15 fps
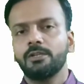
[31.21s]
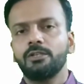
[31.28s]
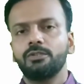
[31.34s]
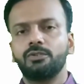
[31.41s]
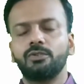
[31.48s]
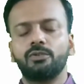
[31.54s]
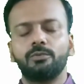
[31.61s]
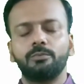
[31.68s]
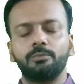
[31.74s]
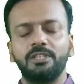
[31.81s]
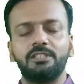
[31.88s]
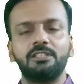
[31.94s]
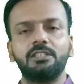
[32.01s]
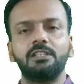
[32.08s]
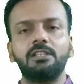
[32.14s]
So
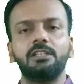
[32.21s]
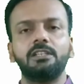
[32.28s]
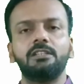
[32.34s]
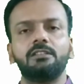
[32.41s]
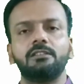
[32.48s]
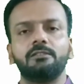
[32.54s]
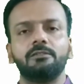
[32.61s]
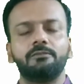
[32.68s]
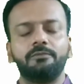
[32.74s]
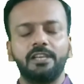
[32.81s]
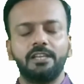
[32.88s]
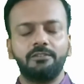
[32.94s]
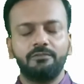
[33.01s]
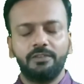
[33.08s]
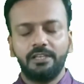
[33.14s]
basically,
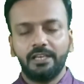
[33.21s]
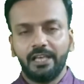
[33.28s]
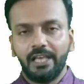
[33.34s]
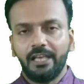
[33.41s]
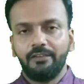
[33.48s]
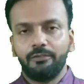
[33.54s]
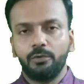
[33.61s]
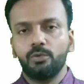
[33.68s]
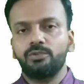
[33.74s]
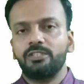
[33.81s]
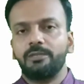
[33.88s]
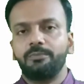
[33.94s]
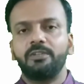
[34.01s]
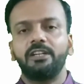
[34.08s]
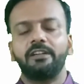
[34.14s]
when we have two
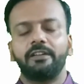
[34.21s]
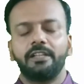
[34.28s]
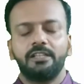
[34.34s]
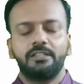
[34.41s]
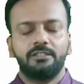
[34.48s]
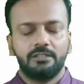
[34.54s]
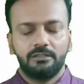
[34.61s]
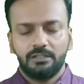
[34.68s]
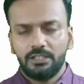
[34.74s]
separate regions,